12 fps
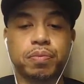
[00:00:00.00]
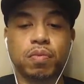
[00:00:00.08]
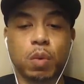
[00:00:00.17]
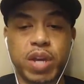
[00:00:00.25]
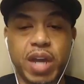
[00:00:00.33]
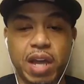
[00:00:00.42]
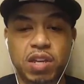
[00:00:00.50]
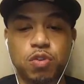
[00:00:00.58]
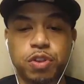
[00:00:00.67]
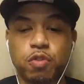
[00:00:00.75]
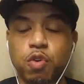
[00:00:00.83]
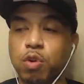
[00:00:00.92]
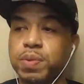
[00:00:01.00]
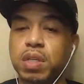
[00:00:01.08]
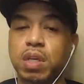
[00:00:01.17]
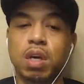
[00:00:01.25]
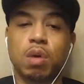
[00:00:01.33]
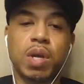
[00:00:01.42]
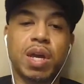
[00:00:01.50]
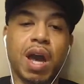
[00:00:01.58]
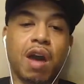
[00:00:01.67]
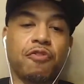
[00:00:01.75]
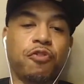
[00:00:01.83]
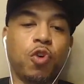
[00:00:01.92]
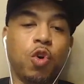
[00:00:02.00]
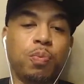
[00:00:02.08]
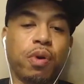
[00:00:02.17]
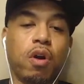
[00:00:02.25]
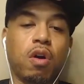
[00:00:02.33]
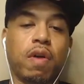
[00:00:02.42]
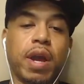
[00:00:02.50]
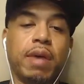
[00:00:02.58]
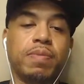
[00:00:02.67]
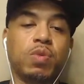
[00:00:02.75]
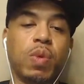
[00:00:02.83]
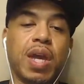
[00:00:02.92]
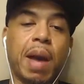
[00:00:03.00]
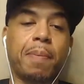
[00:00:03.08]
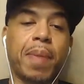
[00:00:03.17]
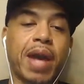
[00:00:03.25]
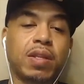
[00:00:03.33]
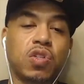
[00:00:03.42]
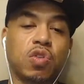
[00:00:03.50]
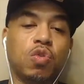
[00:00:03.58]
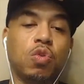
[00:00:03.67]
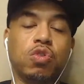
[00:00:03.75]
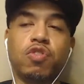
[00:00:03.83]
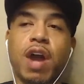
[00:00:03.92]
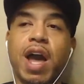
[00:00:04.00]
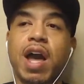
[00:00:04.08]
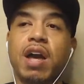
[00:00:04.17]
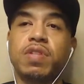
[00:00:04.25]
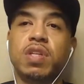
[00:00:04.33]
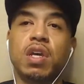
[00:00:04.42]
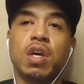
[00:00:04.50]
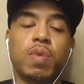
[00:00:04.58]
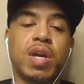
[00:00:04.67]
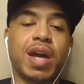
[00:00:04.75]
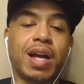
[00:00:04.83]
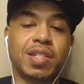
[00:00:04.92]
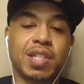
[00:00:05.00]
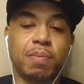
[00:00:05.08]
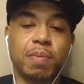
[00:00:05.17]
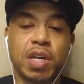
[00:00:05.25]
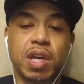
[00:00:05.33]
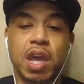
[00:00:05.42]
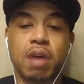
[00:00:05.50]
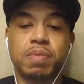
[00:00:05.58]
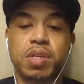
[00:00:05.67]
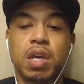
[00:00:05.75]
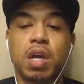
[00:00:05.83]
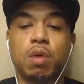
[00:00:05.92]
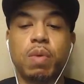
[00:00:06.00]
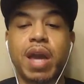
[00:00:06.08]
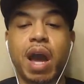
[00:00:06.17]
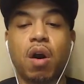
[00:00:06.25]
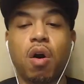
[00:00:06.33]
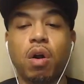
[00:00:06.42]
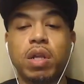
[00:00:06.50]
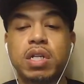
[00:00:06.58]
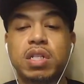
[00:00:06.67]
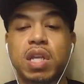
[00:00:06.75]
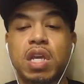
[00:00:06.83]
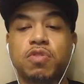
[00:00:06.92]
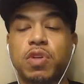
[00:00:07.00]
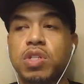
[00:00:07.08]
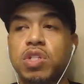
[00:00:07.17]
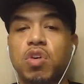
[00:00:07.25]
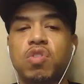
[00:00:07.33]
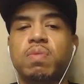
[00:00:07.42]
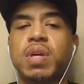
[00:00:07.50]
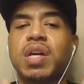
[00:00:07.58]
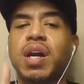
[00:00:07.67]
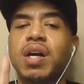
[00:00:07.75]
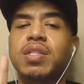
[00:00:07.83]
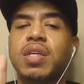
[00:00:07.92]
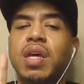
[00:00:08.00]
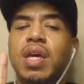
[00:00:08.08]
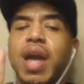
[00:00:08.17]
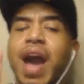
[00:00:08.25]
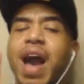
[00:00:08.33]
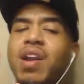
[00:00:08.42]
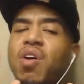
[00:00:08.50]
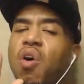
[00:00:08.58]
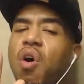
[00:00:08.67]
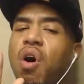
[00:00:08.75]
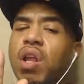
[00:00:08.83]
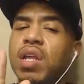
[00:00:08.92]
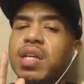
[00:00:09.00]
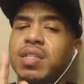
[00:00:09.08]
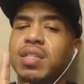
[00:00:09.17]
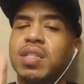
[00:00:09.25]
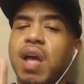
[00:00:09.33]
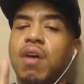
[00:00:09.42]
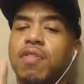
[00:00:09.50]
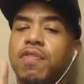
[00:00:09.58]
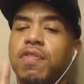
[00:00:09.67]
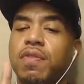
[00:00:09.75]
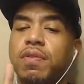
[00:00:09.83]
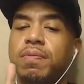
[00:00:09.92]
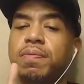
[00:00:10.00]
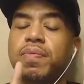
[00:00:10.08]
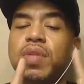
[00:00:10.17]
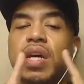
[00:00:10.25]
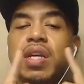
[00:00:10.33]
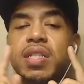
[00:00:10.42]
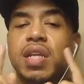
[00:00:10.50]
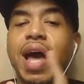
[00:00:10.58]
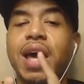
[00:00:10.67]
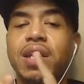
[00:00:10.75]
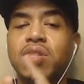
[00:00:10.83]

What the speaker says: youth groups. We got food programs. We got back to school drives. We got summer camps. We got all of these things for the children, because out of all of this stuff, it's a lot of